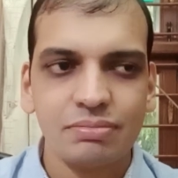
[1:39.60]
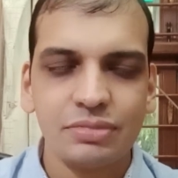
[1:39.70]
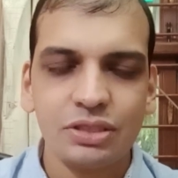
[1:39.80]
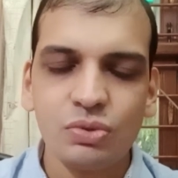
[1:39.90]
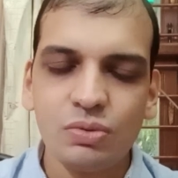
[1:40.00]

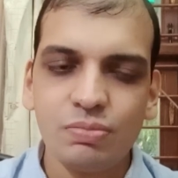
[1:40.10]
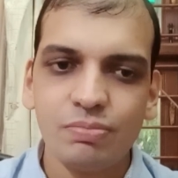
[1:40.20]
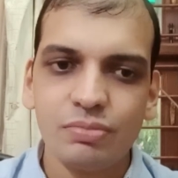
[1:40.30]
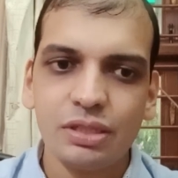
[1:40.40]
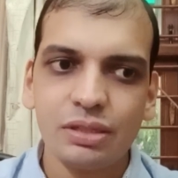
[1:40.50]
Um, so
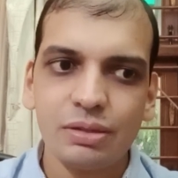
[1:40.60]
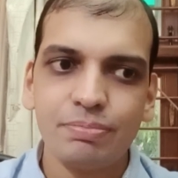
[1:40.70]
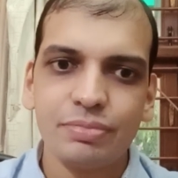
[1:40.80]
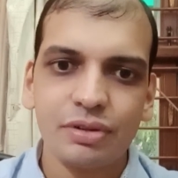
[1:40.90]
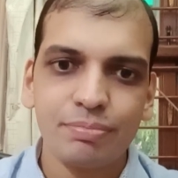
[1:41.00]

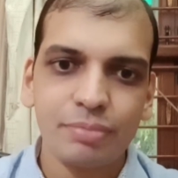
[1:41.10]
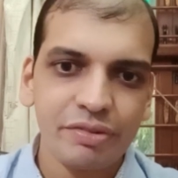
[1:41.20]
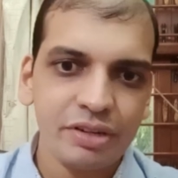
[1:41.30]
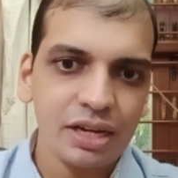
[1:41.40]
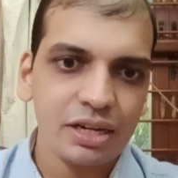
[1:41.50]
the uh,
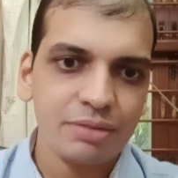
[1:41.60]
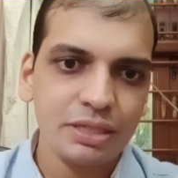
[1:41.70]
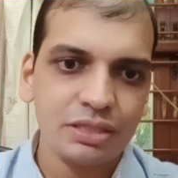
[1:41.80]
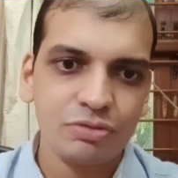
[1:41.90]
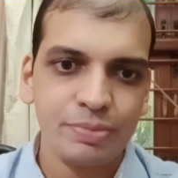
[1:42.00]
private I
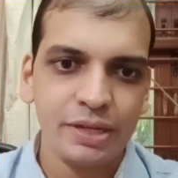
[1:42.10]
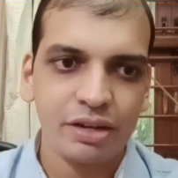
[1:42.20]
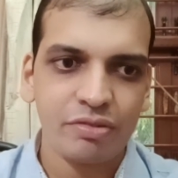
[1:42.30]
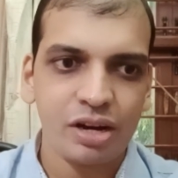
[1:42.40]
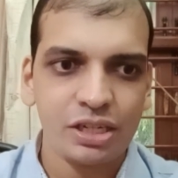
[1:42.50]
R Ps would
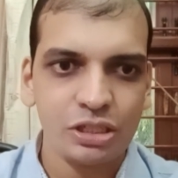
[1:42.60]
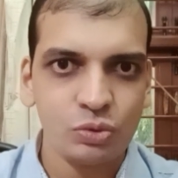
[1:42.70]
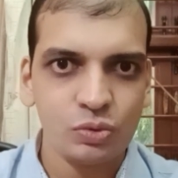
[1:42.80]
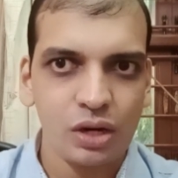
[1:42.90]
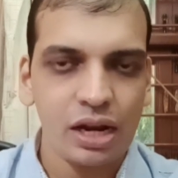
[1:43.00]
be
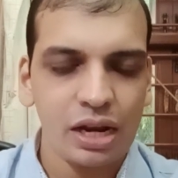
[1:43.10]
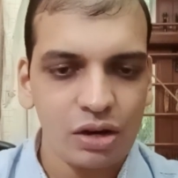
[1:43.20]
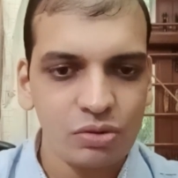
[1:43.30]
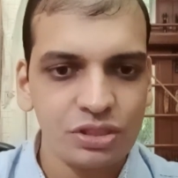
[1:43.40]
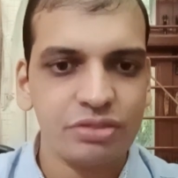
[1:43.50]
required to
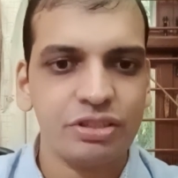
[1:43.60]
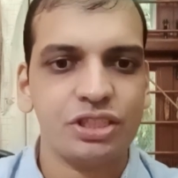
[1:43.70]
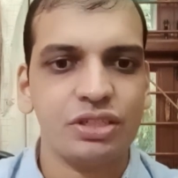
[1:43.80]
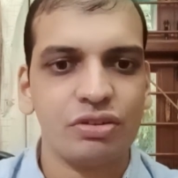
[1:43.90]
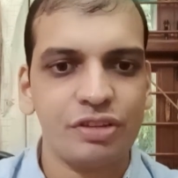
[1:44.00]
allow
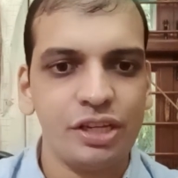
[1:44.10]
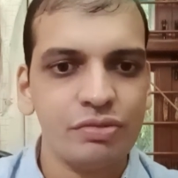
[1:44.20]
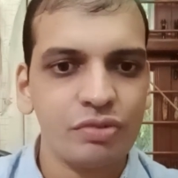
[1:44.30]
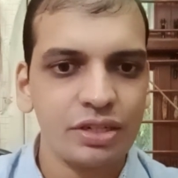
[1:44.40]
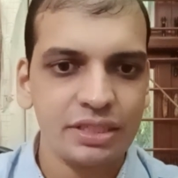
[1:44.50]
generation of
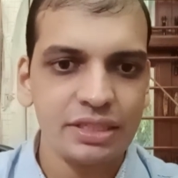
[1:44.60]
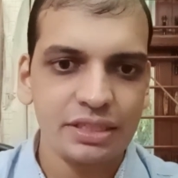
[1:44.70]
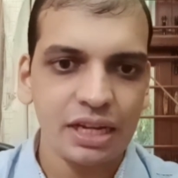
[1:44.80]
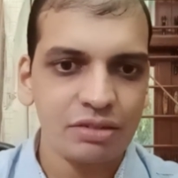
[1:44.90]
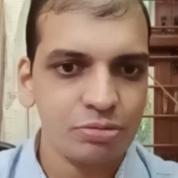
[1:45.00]

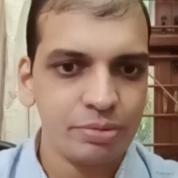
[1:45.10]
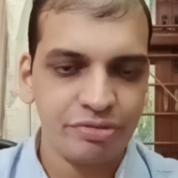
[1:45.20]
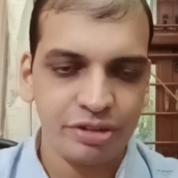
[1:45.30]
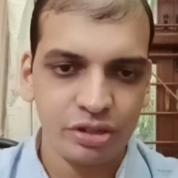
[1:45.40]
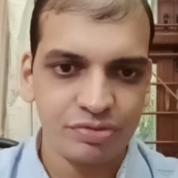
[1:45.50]
e-invoices that would
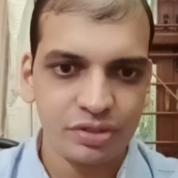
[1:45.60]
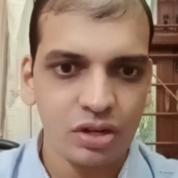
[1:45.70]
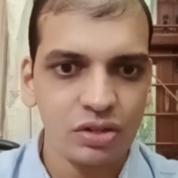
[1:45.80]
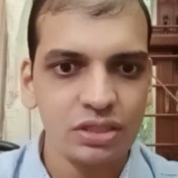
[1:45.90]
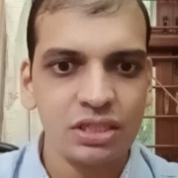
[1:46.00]
be free of
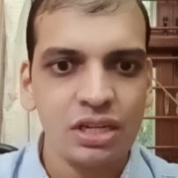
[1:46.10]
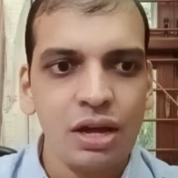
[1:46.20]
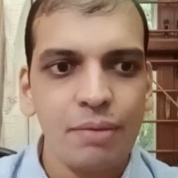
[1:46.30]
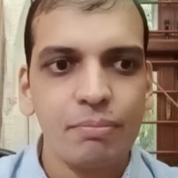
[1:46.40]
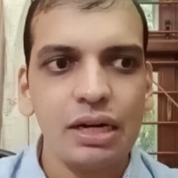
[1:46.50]
the cost.
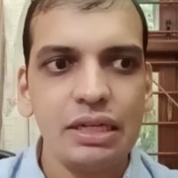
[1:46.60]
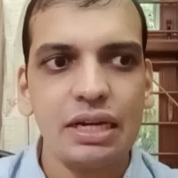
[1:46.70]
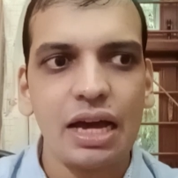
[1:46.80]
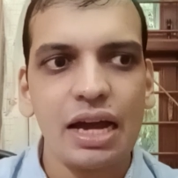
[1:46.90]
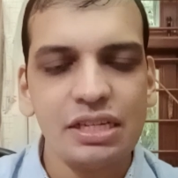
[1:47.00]

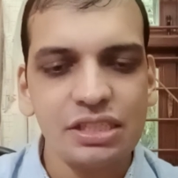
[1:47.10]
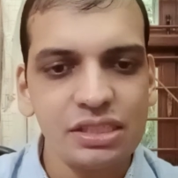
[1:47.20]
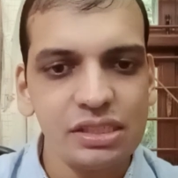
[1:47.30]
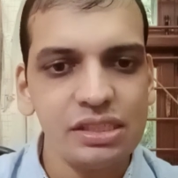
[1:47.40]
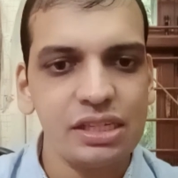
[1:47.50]
But
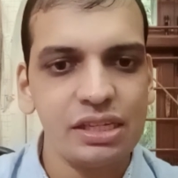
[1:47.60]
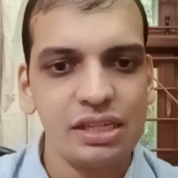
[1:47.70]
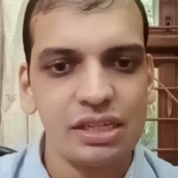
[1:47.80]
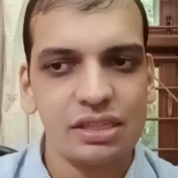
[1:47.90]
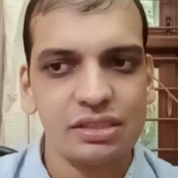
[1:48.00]
additionally,
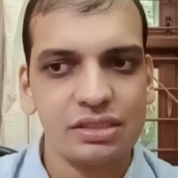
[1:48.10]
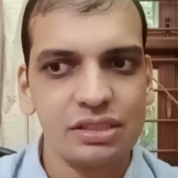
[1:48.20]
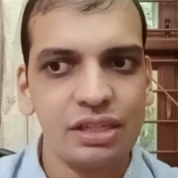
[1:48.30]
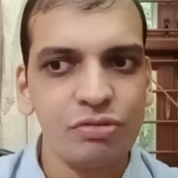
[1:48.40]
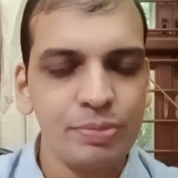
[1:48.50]
they
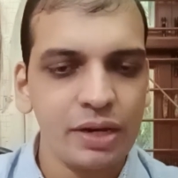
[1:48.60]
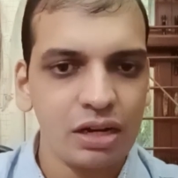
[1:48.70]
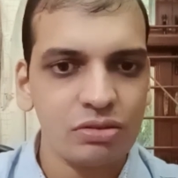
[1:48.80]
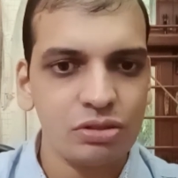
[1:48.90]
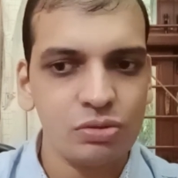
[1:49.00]
uh, they would
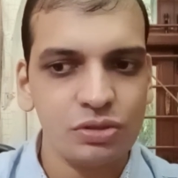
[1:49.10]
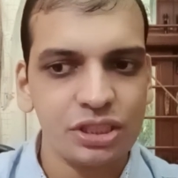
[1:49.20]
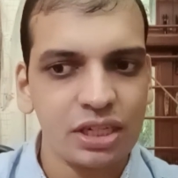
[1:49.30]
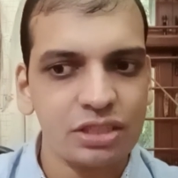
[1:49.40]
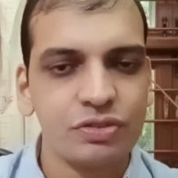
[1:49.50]
be allowed to
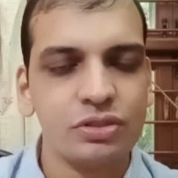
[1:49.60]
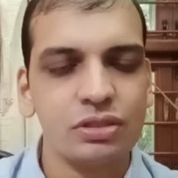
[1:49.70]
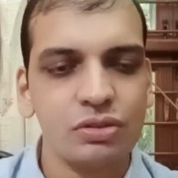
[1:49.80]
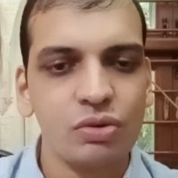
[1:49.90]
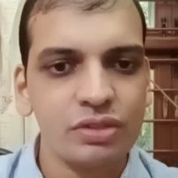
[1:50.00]
charge for
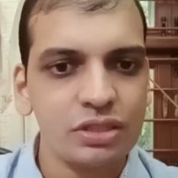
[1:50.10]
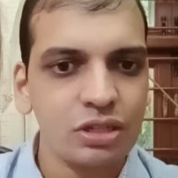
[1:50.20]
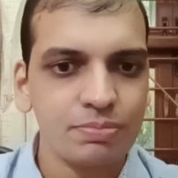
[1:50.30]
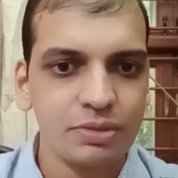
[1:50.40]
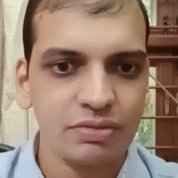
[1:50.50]
the
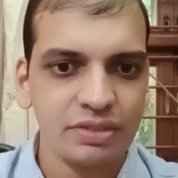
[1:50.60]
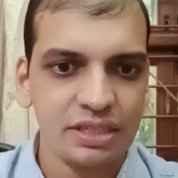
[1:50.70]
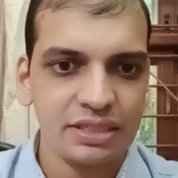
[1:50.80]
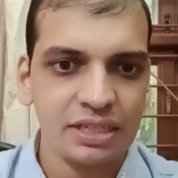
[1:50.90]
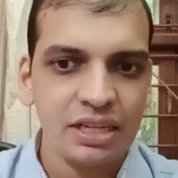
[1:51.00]
over-the-top
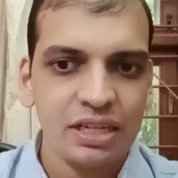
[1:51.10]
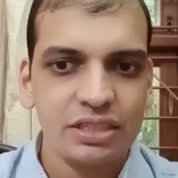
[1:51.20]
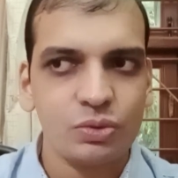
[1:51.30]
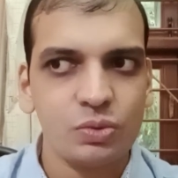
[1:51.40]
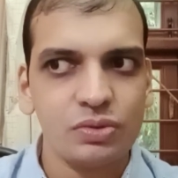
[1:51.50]
services.
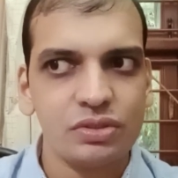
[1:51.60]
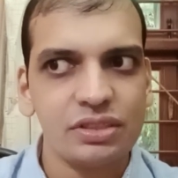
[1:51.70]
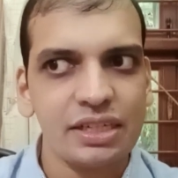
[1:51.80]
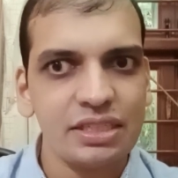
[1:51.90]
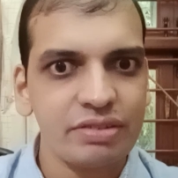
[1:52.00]

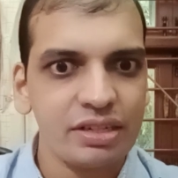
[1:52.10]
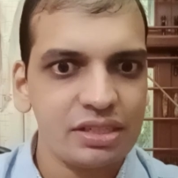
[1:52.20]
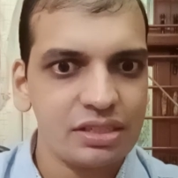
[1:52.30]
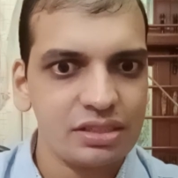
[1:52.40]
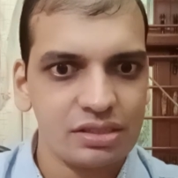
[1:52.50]
So that is
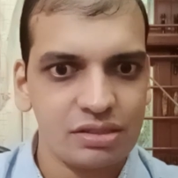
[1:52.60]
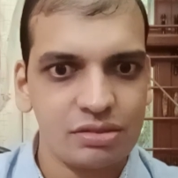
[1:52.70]
where